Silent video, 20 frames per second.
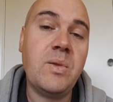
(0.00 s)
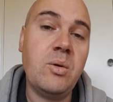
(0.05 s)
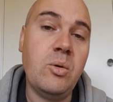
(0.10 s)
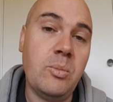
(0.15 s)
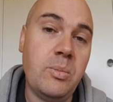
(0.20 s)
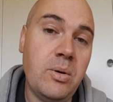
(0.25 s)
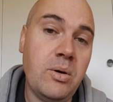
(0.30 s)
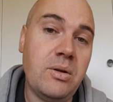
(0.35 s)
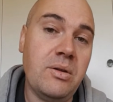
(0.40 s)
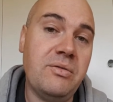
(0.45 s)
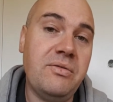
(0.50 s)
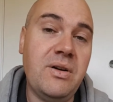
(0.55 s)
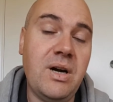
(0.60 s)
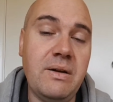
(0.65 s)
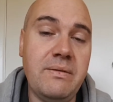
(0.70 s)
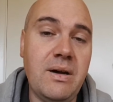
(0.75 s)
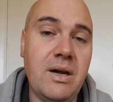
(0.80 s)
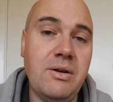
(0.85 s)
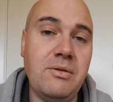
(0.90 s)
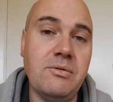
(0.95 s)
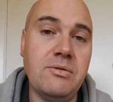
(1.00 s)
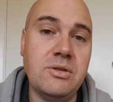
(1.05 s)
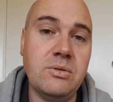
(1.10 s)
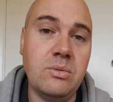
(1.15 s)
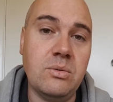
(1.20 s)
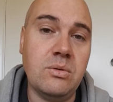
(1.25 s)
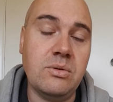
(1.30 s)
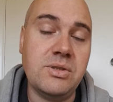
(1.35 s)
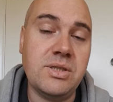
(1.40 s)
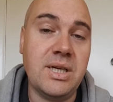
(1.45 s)
we'll put the £500
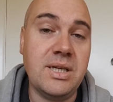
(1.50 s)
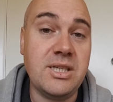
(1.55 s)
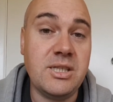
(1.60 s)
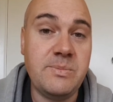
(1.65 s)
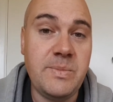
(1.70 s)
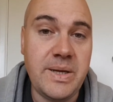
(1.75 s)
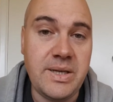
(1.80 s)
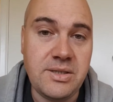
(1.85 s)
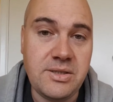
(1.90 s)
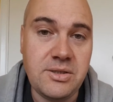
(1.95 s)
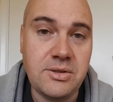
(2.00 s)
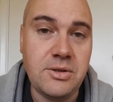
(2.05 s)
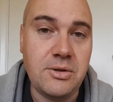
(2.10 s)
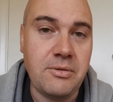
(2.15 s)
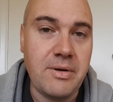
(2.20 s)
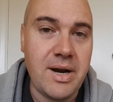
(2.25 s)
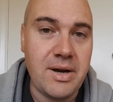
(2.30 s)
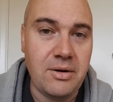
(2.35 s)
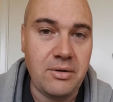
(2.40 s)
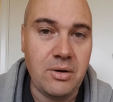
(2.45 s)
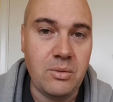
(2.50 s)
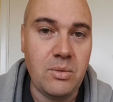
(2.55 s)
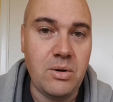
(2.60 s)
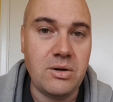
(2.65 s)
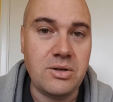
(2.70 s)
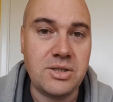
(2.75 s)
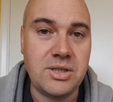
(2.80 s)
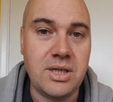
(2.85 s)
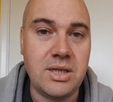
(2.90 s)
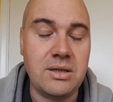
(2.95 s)
towards it and spend £2,000 on a
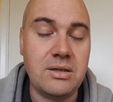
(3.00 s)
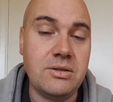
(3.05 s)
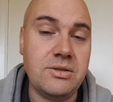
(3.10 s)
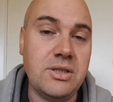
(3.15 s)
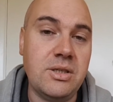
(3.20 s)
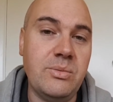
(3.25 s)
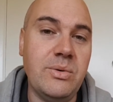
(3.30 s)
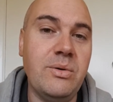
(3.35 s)
washer, because you